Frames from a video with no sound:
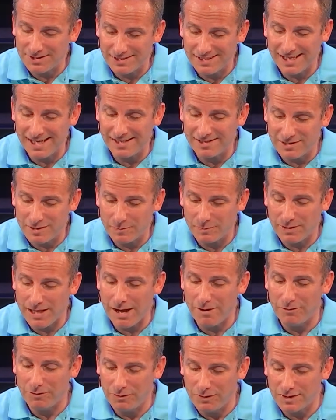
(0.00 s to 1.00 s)
his hand to the
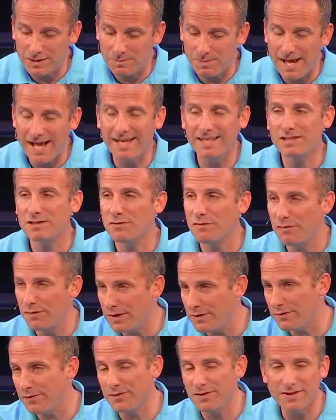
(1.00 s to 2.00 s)
plow and looks back is
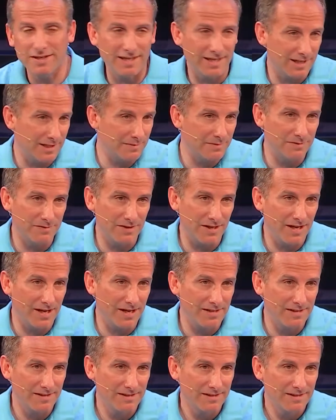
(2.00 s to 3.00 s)
fit for the kingdom of
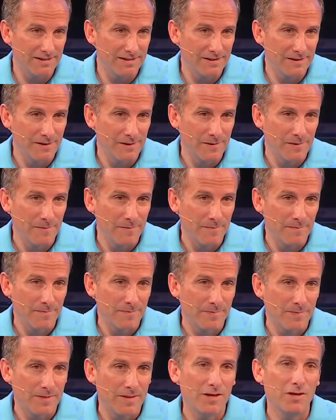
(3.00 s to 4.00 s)
God.
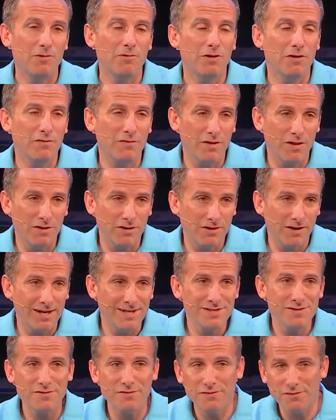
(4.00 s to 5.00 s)
You want to follow
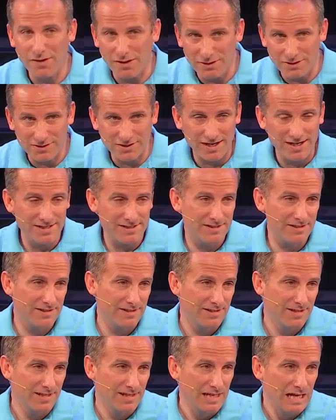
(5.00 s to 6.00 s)
Christ? Follow Christ.
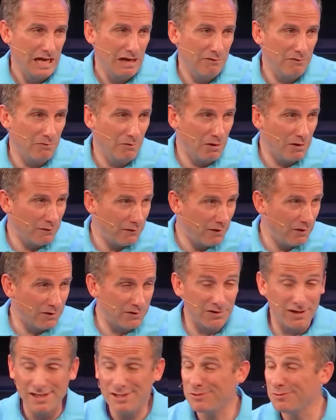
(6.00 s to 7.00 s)
If you want to follow
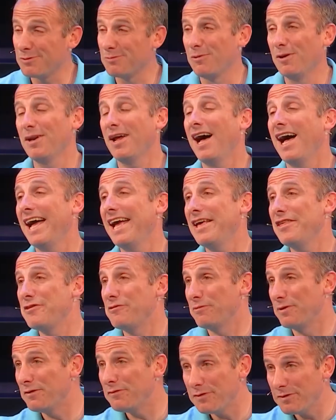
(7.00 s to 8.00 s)
Christ with one eye in the
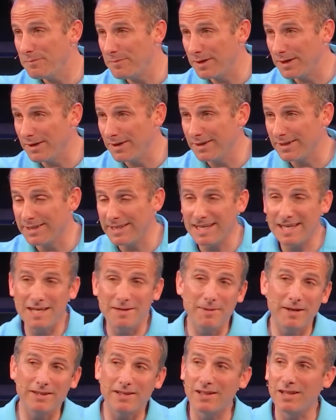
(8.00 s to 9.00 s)
rearview mirror and thinking
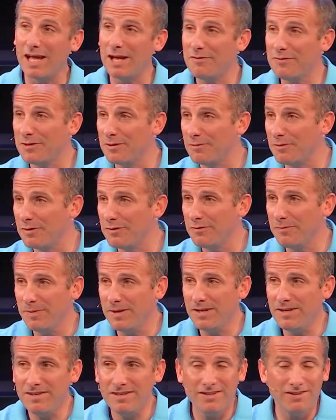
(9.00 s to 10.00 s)
about the life that would have
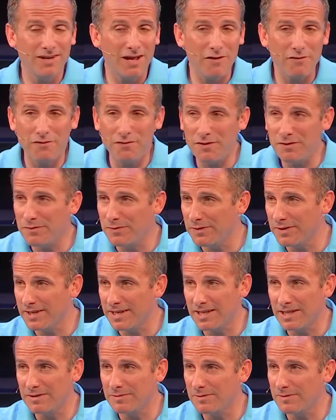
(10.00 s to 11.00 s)
been, you're not fit for the
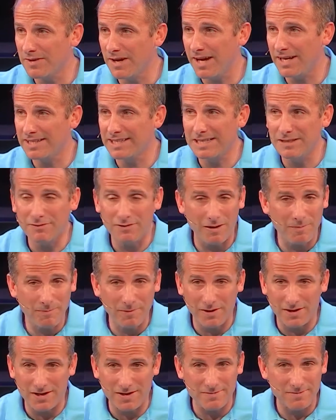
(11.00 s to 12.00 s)
kingdom of God. Give up
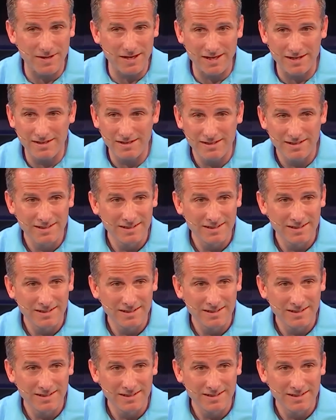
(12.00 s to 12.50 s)
on it, man.